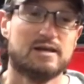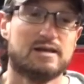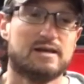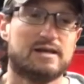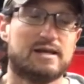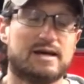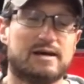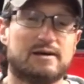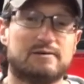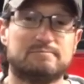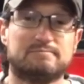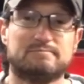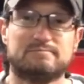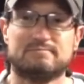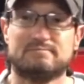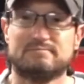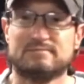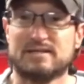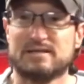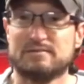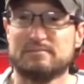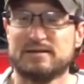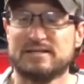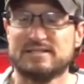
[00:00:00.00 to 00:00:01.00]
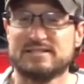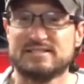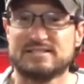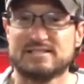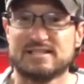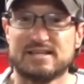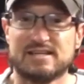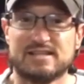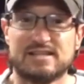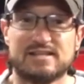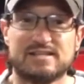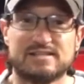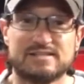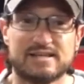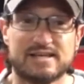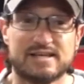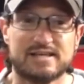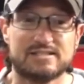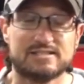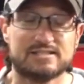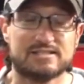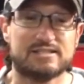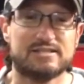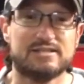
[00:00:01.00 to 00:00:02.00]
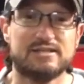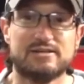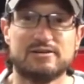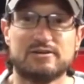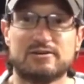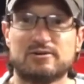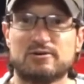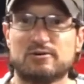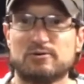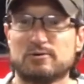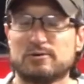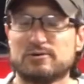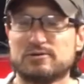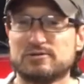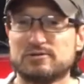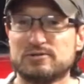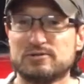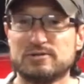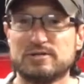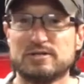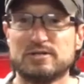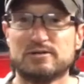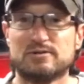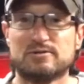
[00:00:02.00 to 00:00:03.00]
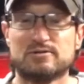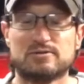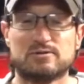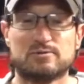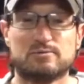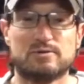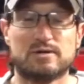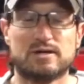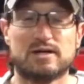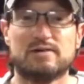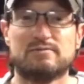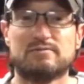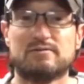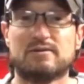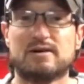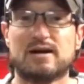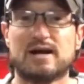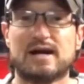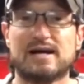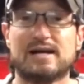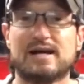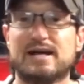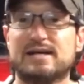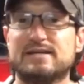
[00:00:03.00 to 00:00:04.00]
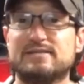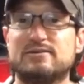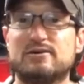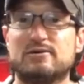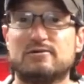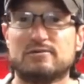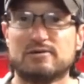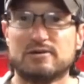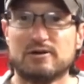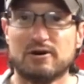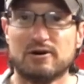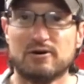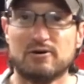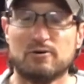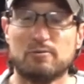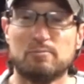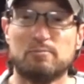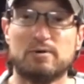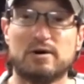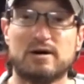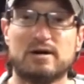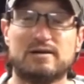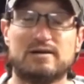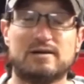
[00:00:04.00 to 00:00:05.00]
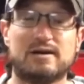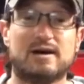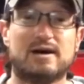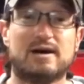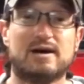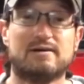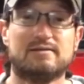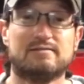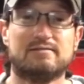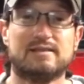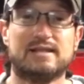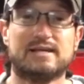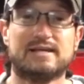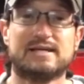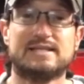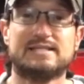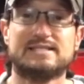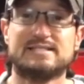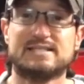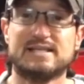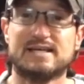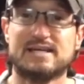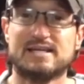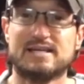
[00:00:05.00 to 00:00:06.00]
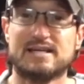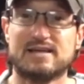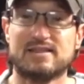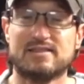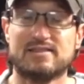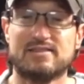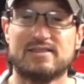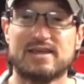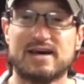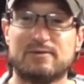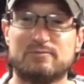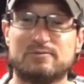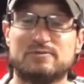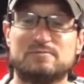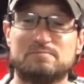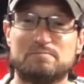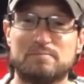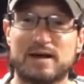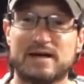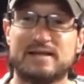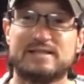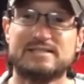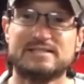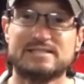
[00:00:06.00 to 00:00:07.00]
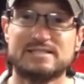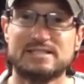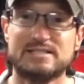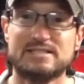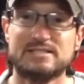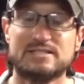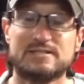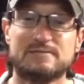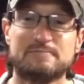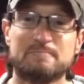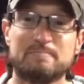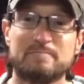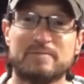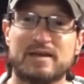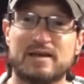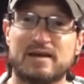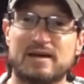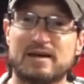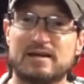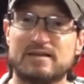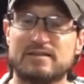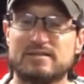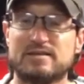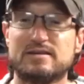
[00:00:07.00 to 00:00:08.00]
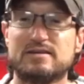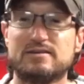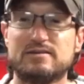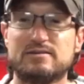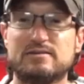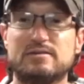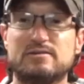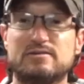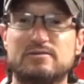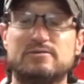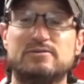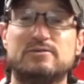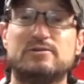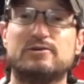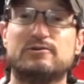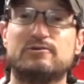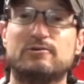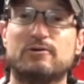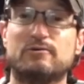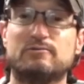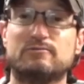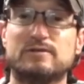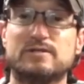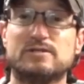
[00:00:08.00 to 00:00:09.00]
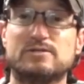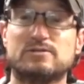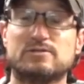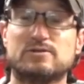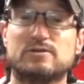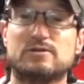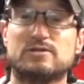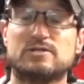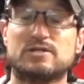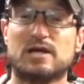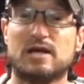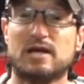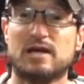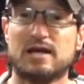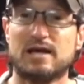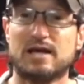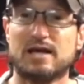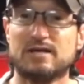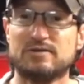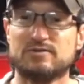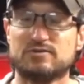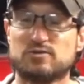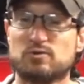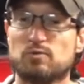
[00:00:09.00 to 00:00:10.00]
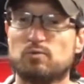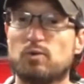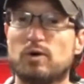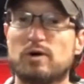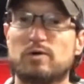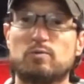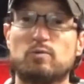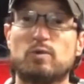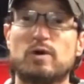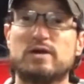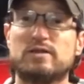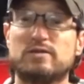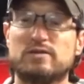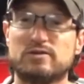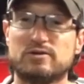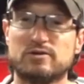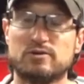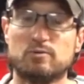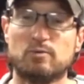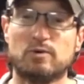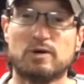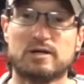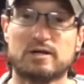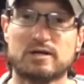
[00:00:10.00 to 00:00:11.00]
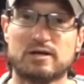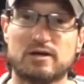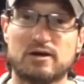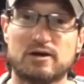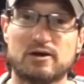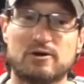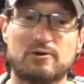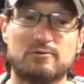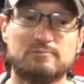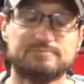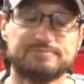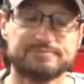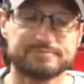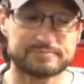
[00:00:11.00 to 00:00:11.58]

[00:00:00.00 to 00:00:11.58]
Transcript: Now, they might say that it takes a year or two years or whatever. I, I don't know, but like I said, that was my decision. I think you need to do your own research as to what way that you want to go.